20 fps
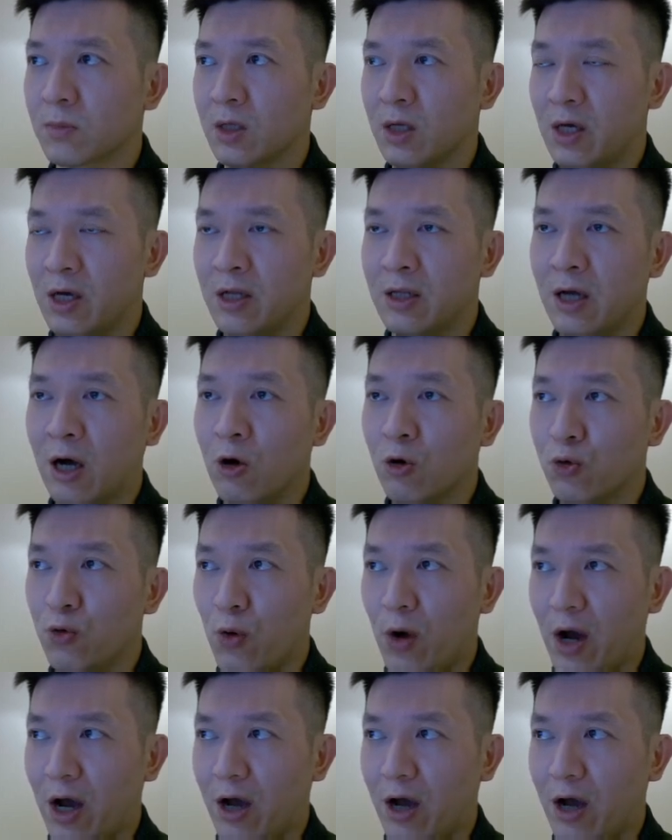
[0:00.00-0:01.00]
in our
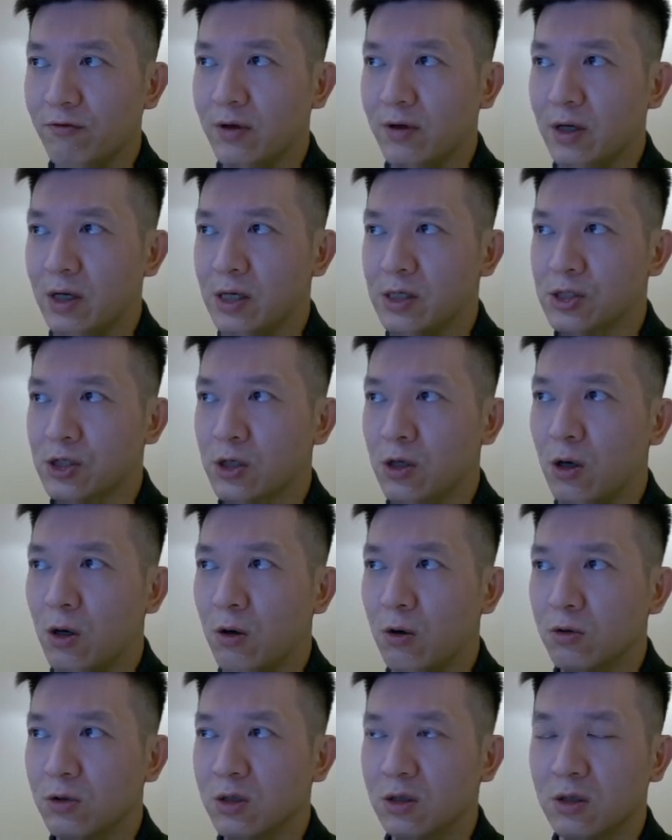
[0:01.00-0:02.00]
graph is
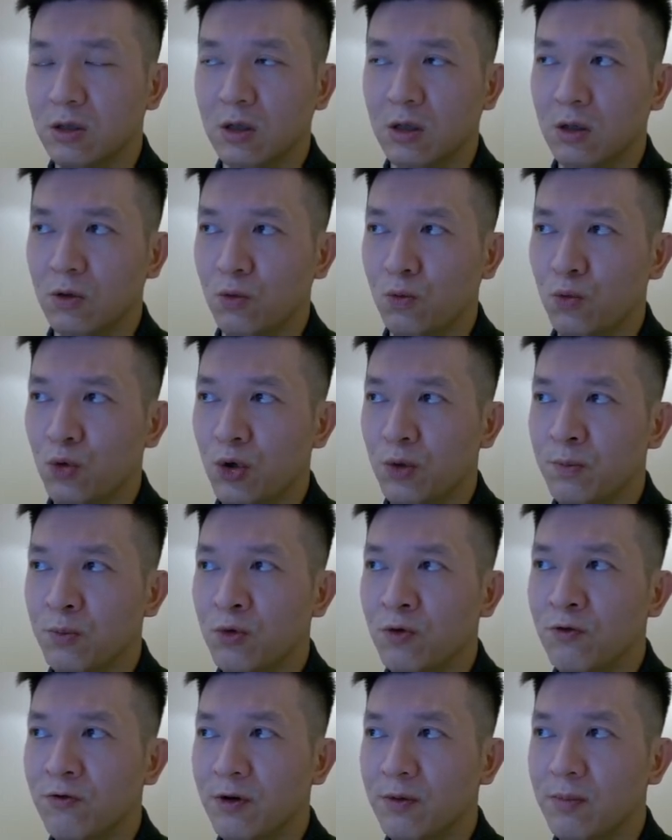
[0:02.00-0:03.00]
called
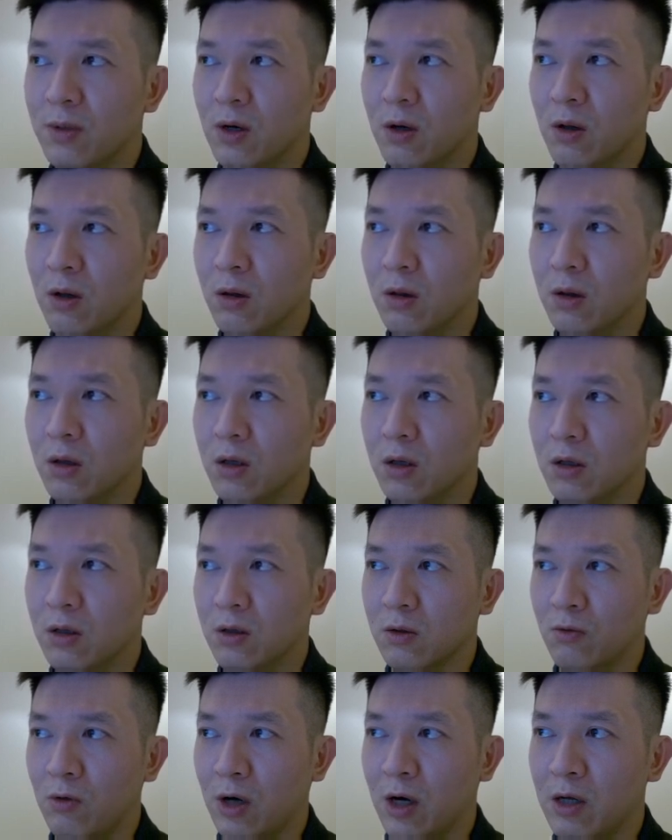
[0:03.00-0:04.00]
removable,
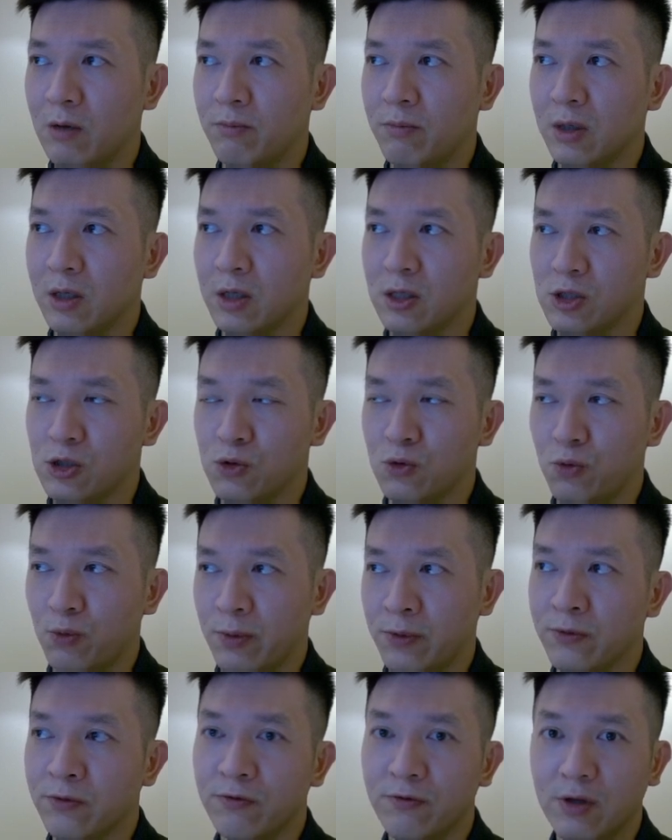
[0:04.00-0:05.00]
right? Because you
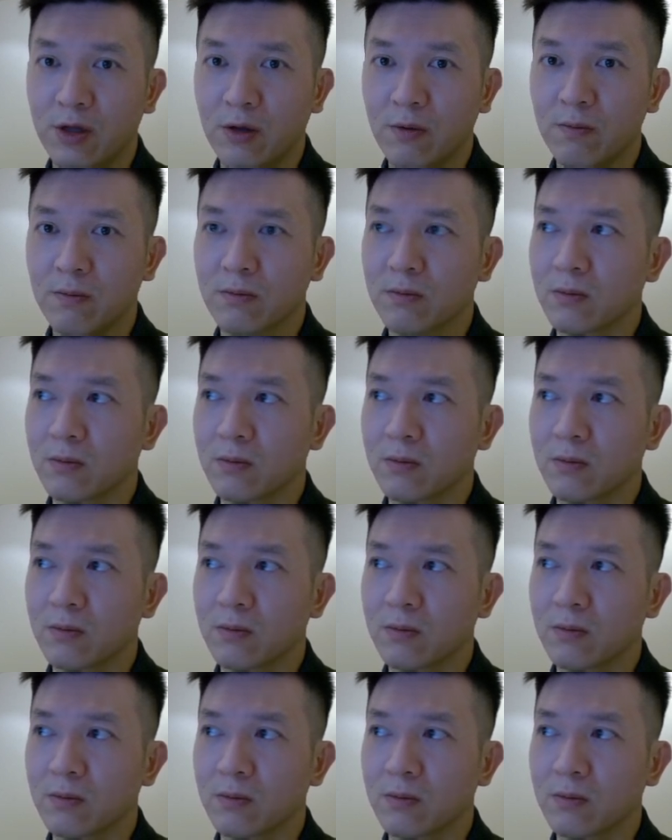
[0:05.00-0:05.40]
remove them.